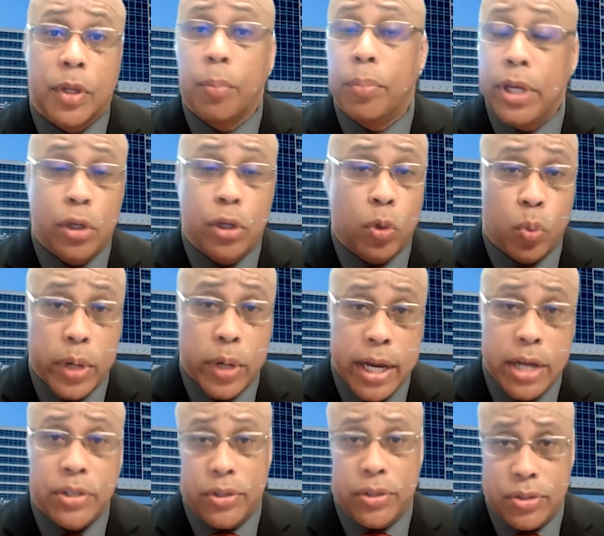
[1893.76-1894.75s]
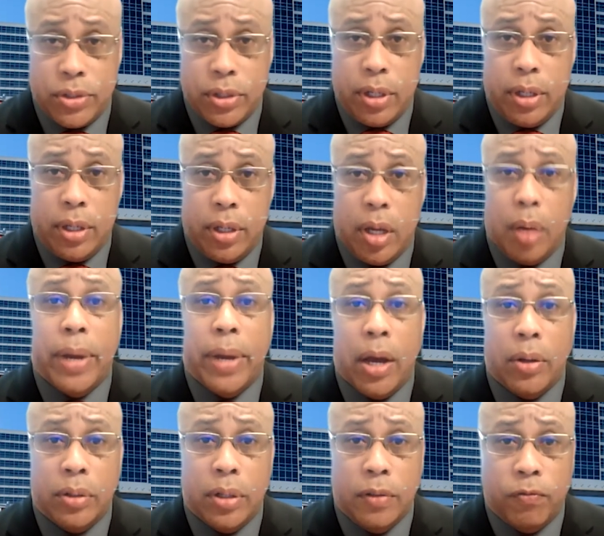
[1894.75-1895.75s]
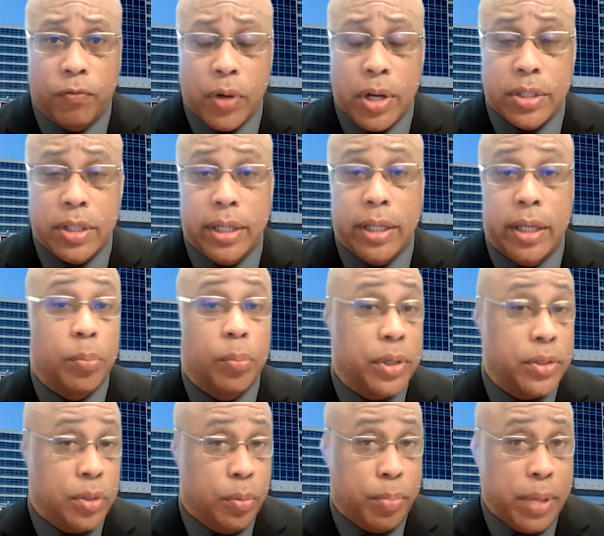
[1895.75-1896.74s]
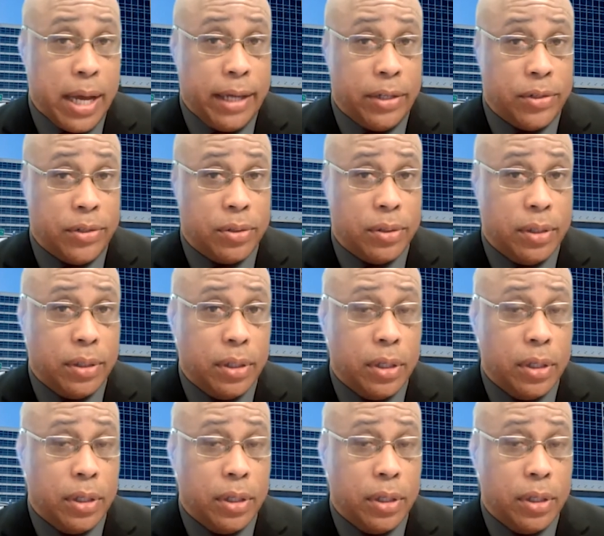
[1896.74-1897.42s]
Be courageous about confronting implicit bias.